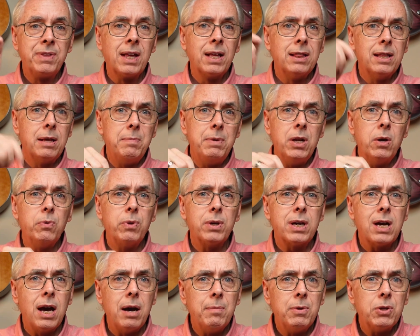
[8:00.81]
Let me know in the
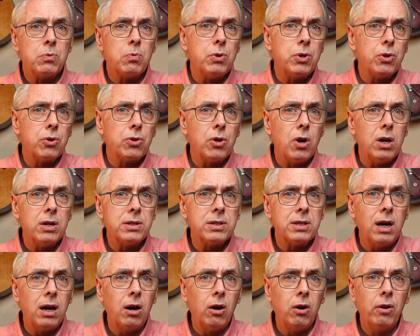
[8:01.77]
comments what your thoughts
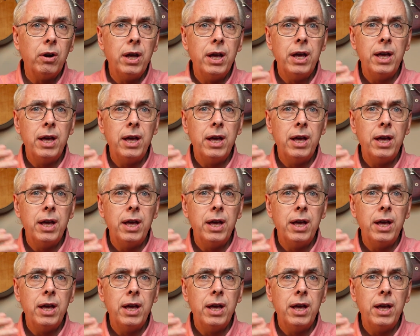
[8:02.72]
are,